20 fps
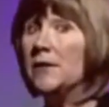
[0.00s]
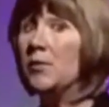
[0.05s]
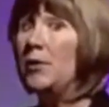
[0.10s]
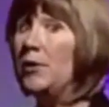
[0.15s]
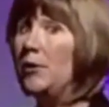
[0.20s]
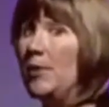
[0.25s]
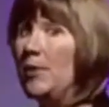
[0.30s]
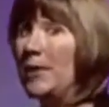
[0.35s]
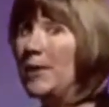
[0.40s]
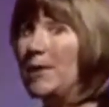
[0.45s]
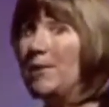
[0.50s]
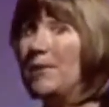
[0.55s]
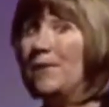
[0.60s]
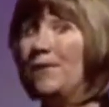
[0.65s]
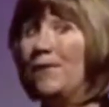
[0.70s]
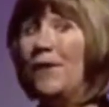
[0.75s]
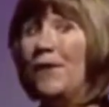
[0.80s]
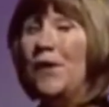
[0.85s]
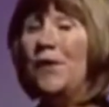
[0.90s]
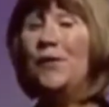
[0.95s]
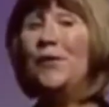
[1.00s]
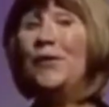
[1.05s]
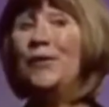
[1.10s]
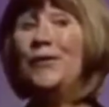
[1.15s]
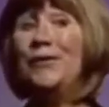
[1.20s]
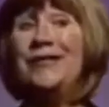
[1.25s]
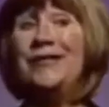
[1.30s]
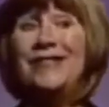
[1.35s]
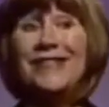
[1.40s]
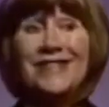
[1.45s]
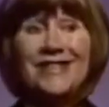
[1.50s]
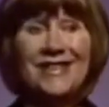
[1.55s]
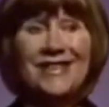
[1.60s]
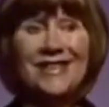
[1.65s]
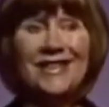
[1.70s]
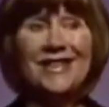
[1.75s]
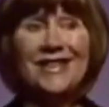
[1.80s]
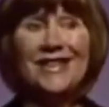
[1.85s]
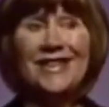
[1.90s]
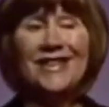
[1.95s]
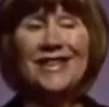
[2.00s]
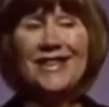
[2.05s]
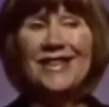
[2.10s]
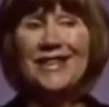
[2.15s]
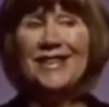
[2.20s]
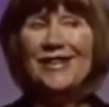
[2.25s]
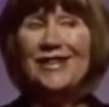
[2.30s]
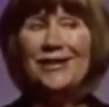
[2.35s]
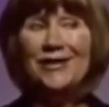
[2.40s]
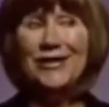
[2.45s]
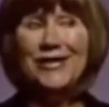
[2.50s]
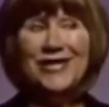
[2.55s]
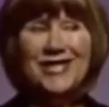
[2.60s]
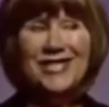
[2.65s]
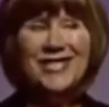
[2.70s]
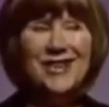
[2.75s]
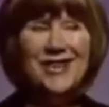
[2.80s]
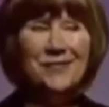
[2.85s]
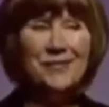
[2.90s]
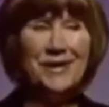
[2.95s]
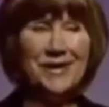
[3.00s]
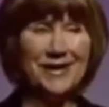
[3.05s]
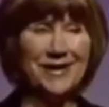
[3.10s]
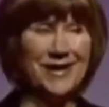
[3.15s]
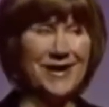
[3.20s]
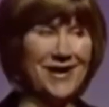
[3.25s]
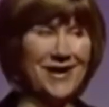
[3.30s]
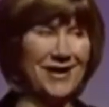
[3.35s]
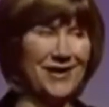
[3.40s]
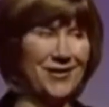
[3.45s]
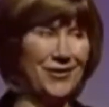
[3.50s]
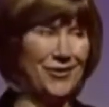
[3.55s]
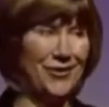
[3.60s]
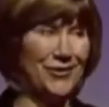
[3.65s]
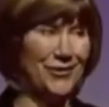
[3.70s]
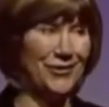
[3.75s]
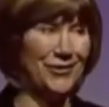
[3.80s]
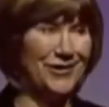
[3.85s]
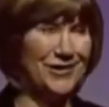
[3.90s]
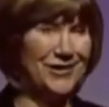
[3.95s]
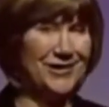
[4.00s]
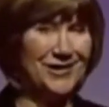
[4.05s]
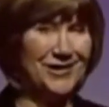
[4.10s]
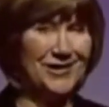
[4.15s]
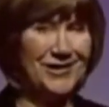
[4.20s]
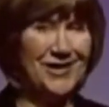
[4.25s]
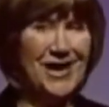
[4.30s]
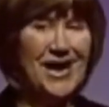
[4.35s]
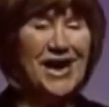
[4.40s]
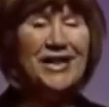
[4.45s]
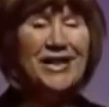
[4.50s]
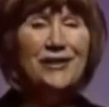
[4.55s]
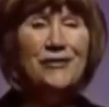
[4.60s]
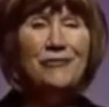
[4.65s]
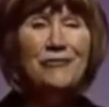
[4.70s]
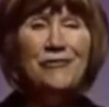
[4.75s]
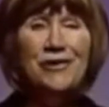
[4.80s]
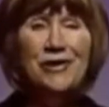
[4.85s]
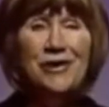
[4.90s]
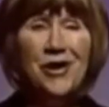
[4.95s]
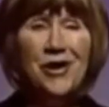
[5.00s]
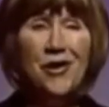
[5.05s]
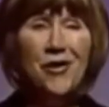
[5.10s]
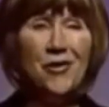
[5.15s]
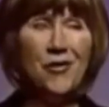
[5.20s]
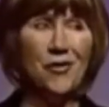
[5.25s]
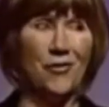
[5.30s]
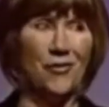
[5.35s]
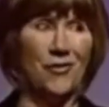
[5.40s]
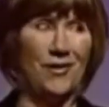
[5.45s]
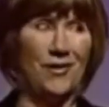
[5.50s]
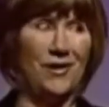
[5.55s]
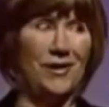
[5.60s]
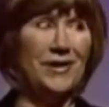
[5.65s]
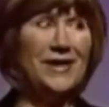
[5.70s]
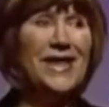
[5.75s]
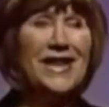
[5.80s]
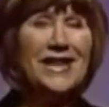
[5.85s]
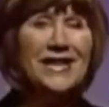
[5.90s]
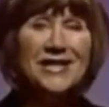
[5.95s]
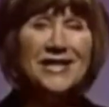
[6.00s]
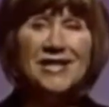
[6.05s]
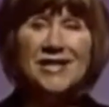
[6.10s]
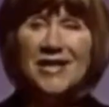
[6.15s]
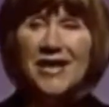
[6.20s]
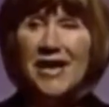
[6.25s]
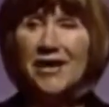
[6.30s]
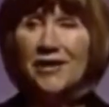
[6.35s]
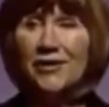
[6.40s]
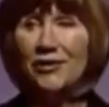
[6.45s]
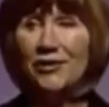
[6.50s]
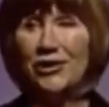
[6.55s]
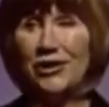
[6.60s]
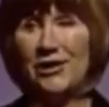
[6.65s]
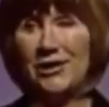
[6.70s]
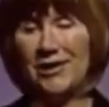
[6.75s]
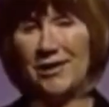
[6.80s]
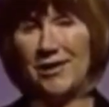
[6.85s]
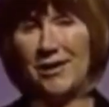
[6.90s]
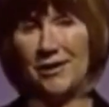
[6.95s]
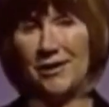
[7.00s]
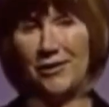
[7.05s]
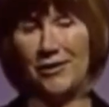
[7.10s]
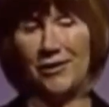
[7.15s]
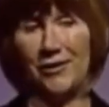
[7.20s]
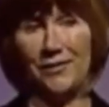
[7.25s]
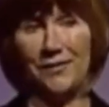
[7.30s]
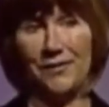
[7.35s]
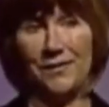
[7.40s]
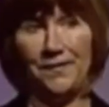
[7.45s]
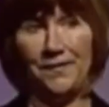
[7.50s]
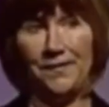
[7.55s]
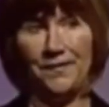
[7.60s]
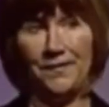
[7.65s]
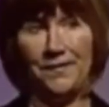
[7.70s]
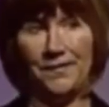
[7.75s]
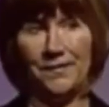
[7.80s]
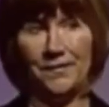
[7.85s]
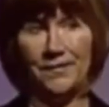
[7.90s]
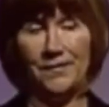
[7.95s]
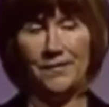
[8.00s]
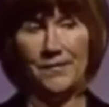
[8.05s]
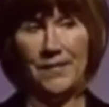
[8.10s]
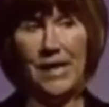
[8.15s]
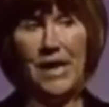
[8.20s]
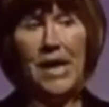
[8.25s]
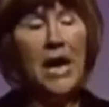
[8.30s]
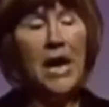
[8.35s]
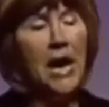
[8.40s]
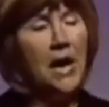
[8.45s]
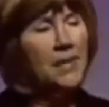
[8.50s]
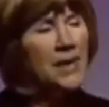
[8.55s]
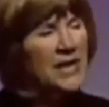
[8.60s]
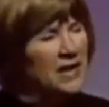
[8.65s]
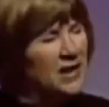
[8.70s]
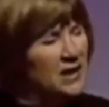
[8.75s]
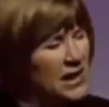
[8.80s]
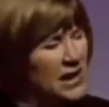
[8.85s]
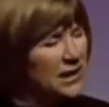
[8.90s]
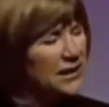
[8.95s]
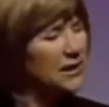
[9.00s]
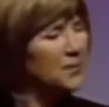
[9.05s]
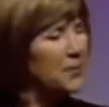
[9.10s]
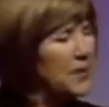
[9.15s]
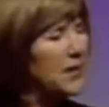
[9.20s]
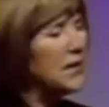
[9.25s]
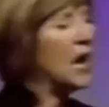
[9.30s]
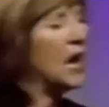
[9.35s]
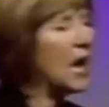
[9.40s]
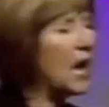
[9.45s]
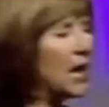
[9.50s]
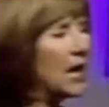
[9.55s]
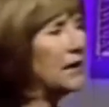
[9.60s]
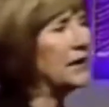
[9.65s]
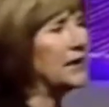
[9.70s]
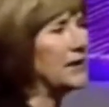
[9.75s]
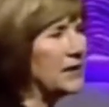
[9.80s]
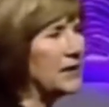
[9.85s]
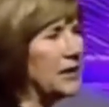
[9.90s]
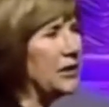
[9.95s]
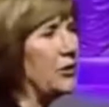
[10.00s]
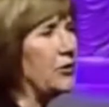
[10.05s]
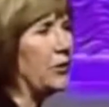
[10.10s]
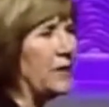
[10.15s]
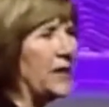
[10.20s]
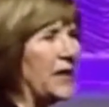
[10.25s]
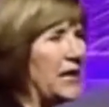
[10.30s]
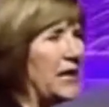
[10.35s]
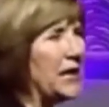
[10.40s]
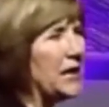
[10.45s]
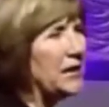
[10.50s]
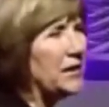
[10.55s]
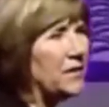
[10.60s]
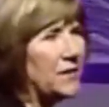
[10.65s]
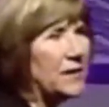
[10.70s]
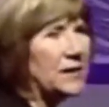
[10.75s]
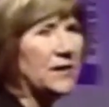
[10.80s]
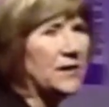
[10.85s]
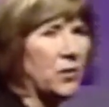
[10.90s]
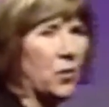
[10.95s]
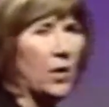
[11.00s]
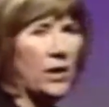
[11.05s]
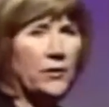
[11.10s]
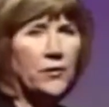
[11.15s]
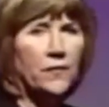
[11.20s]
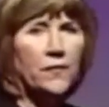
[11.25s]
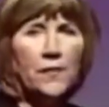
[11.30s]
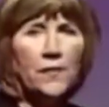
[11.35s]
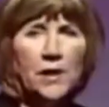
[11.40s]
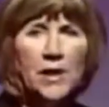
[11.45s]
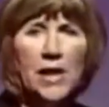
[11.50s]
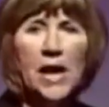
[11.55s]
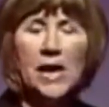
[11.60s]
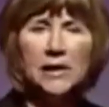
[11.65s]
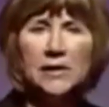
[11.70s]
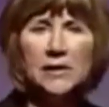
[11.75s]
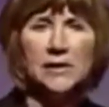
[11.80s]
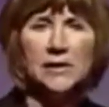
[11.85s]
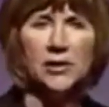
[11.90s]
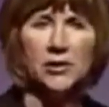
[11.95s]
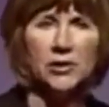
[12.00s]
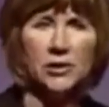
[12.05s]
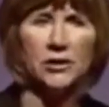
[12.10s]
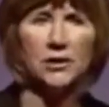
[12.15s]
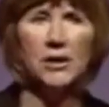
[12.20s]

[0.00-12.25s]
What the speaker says: when you pick up the phone, your stomach kind of hurts. And you know that it's an energy sucker. I mean, let's be honest here at the end of this wonderful conference.